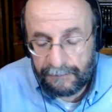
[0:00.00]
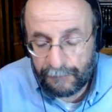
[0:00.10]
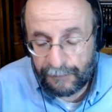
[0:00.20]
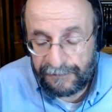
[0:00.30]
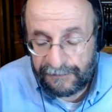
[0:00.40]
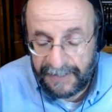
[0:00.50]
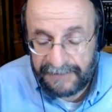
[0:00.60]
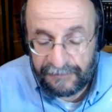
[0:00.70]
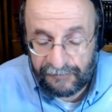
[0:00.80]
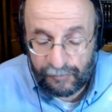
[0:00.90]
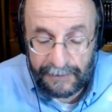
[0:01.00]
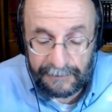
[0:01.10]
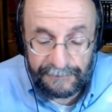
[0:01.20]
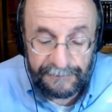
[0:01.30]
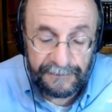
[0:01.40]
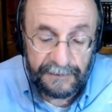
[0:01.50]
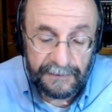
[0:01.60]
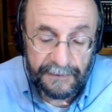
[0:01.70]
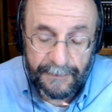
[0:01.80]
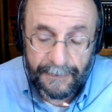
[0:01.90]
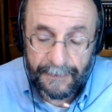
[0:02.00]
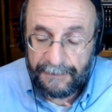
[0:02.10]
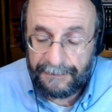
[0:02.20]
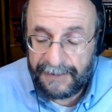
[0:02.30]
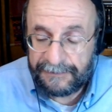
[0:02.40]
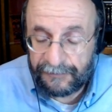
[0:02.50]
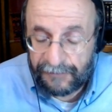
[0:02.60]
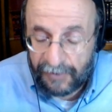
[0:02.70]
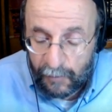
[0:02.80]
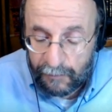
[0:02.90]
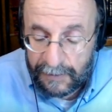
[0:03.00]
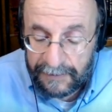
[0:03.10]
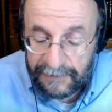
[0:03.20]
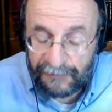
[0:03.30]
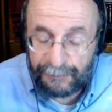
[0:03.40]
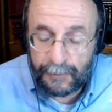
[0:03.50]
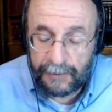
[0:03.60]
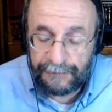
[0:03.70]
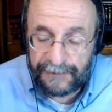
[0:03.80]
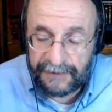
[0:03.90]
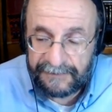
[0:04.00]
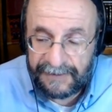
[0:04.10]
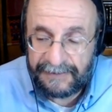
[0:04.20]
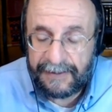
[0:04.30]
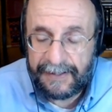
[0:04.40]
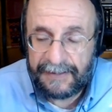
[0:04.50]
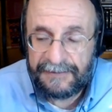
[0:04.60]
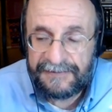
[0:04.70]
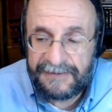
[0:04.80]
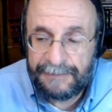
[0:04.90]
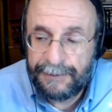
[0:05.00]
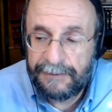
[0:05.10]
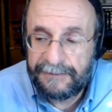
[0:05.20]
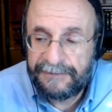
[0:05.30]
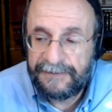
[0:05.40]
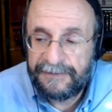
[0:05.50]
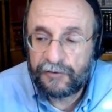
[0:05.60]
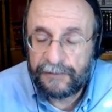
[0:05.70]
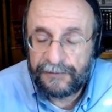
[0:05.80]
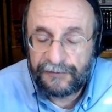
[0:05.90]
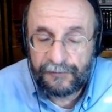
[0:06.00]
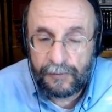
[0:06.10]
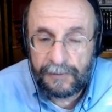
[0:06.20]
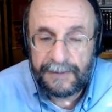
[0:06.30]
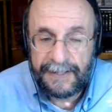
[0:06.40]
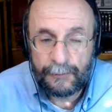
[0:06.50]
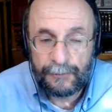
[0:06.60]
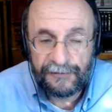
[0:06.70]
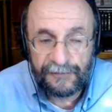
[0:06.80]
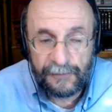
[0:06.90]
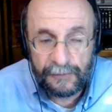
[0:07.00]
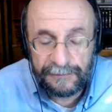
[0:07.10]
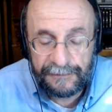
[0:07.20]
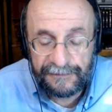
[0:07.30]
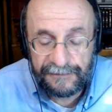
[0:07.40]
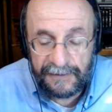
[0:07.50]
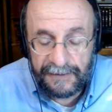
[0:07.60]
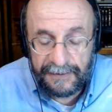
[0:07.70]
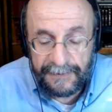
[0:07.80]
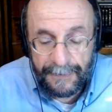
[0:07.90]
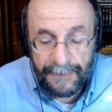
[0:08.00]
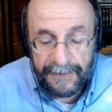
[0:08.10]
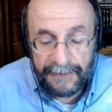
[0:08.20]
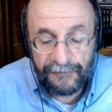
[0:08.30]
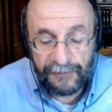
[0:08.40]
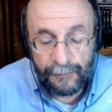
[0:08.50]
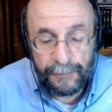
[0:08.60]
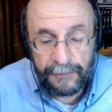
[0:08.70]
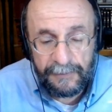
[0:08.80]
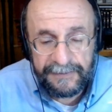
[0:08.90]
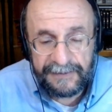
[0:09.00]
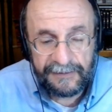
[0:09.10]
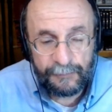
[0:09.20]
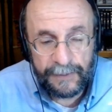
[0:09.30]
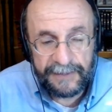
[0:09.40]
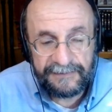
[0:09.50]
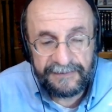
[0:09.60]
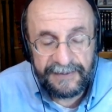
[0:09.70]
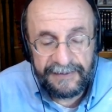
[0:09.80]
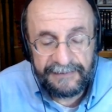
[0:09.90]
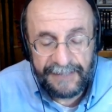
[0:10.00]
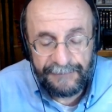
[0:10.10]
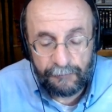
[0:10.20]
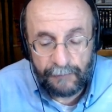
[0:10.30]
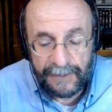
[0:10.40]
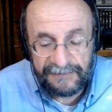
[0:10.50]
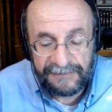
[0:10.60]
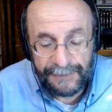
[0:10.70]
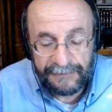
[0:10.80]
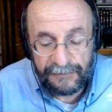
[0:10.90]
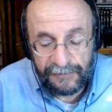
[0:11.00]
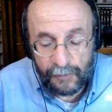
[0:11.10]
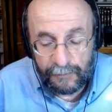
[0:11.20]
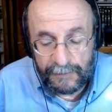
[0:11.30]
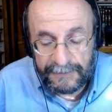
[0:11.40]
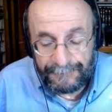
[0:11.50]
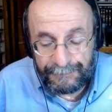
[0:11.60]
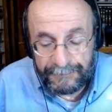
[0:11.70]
verses 8 to 12, that the Torah is perfect and it has the ability to restore our souls. And so when we look at the way King David writes about the Torah,